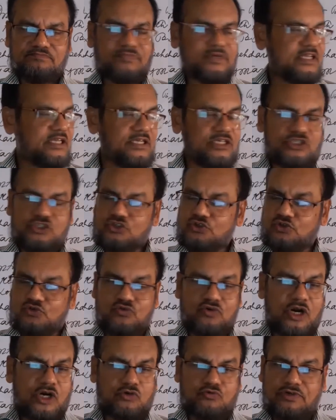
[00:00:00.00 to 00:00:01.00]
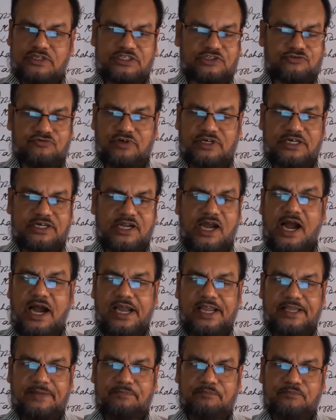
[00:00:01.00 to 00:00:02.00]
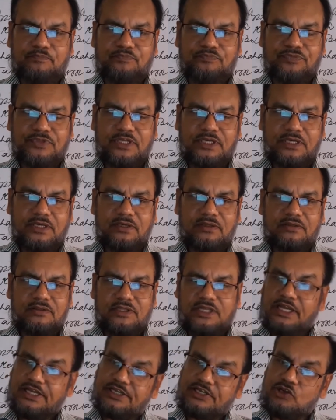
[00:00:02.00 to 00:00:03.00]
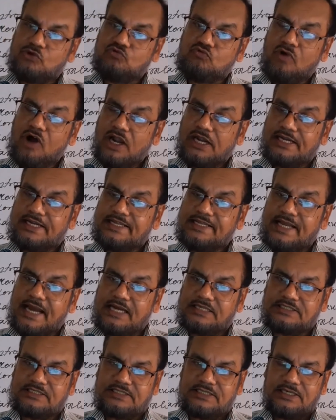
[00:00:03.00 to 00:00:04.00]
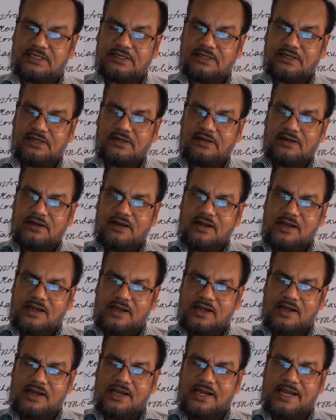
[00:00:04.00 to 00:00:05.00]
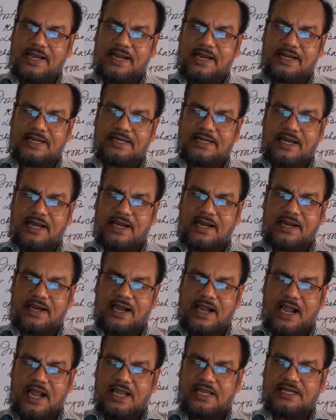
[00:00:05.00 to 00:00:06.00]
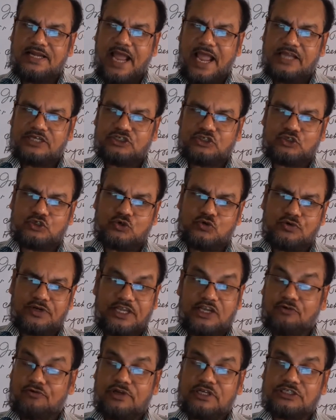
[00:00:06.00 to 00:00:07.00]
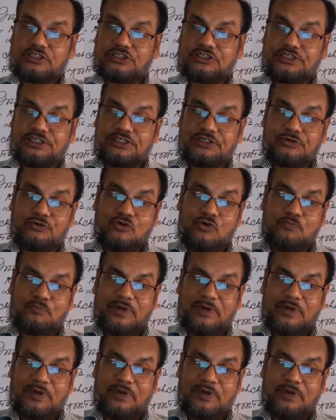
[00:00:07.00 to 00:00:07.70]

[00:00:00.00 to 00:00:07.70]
Please do not waste your time. Thank you all, dears, and I like to request you,